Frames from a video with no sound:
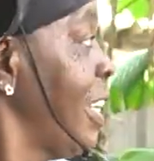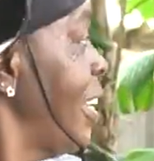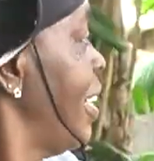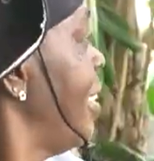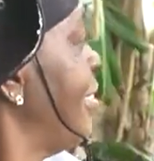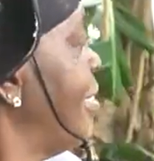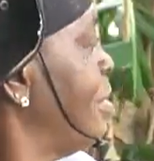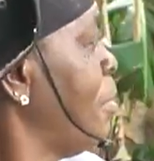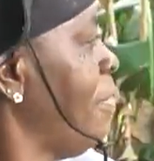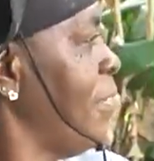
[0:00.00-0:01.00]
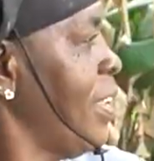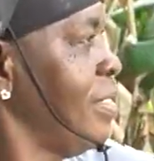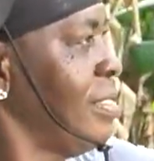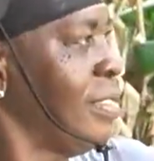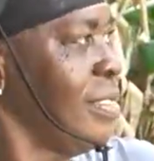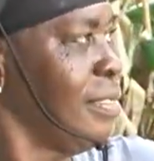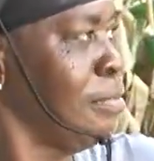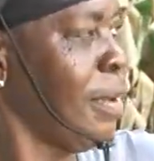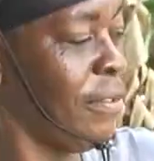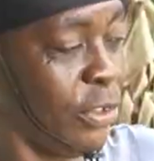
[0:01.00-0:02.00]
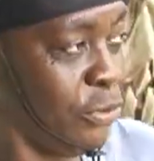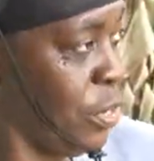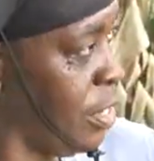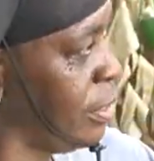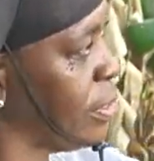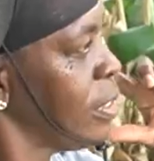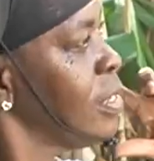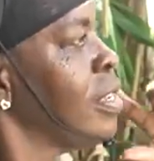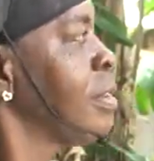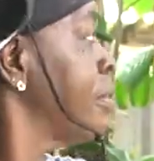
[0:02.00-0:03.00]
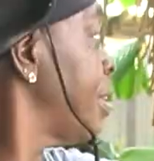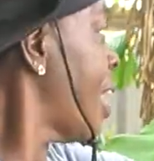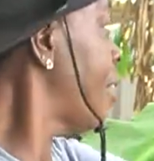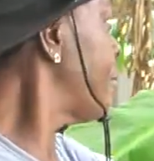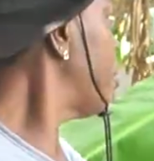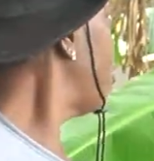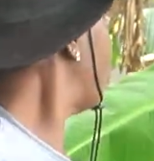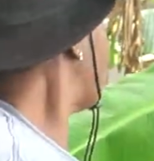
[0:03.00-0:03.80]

here is buffet trees. We have about